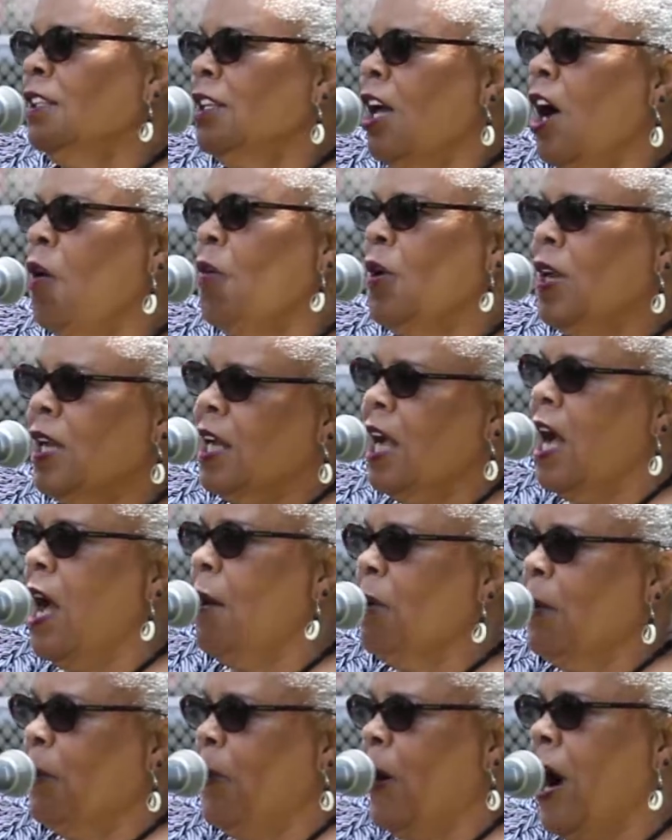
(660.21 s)

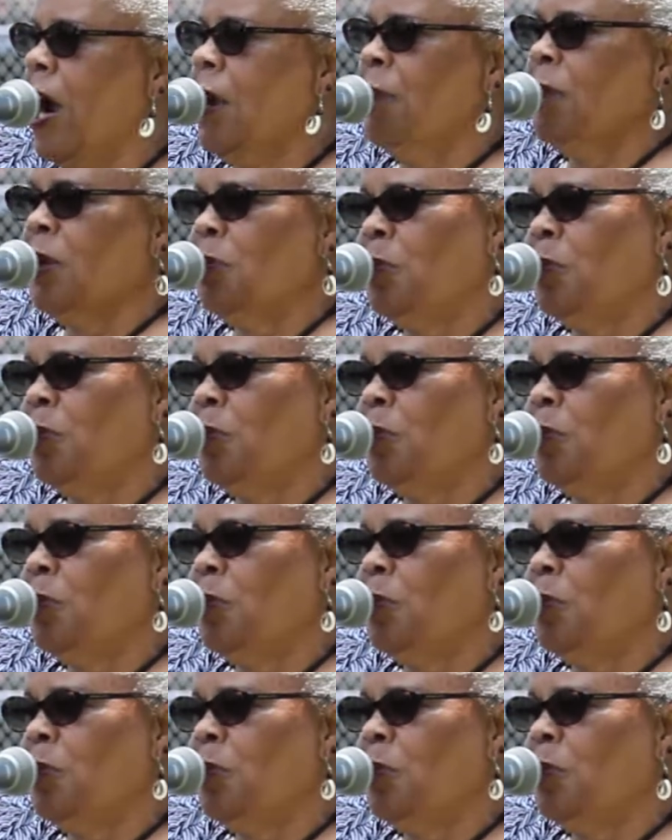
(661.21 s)
low-income apartment